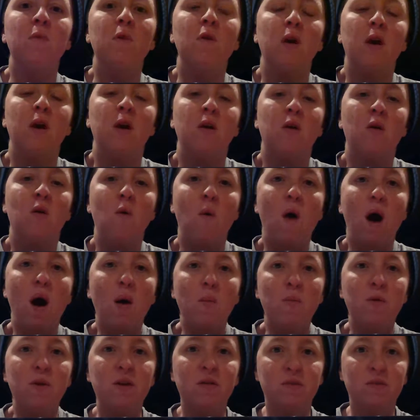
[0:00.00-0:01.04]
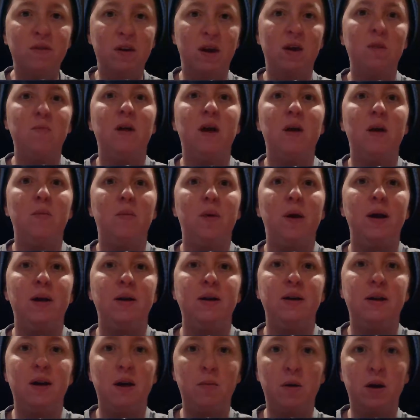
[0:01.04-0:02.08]
In a cooperative game like
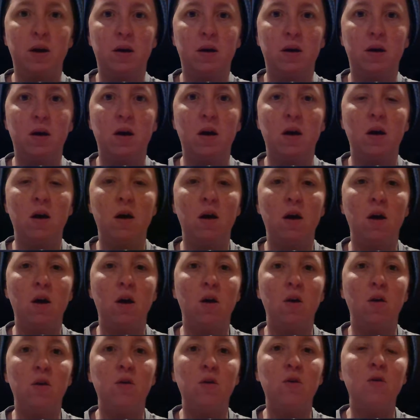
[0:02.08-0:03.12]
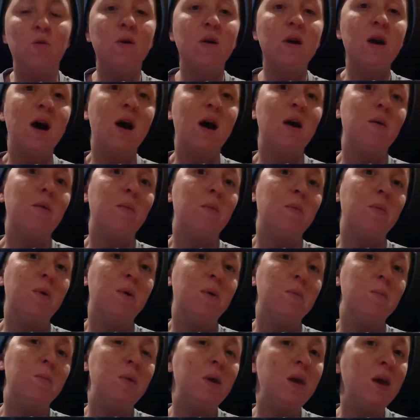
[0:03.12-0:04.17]
Pandemic, you are not
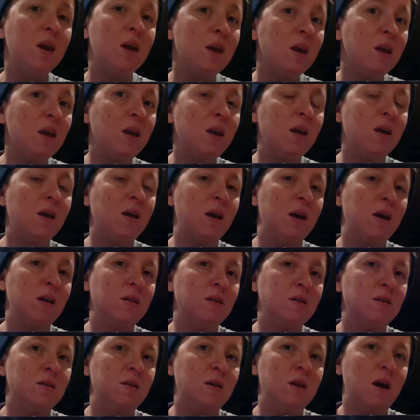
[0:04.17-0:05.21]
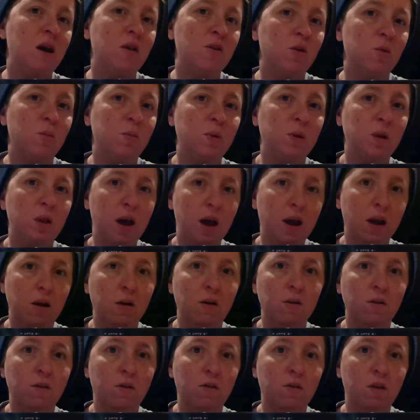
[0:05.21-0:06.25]
competing against the other
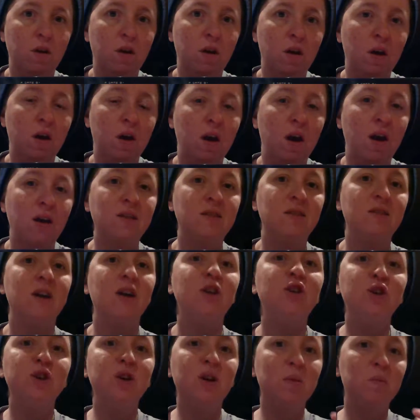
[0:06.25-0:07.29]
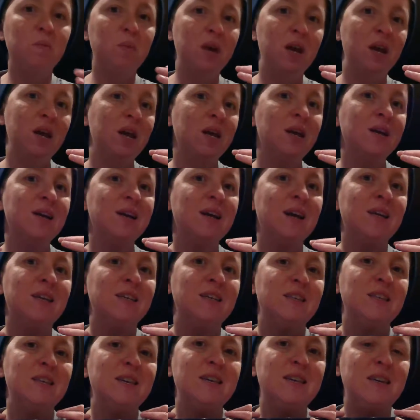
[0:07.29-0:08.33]
players. Instead, you're competing
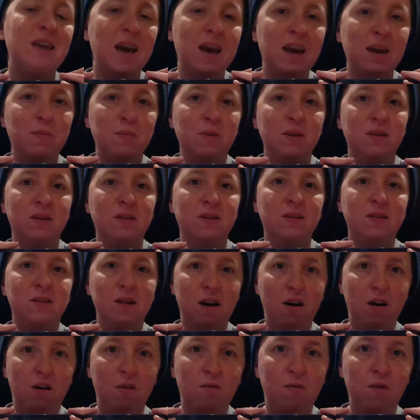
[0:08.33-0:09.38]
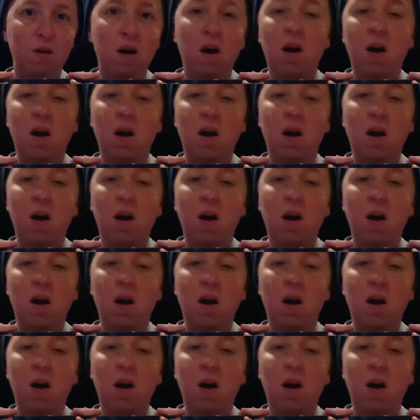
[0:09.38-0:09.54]
against the game itself.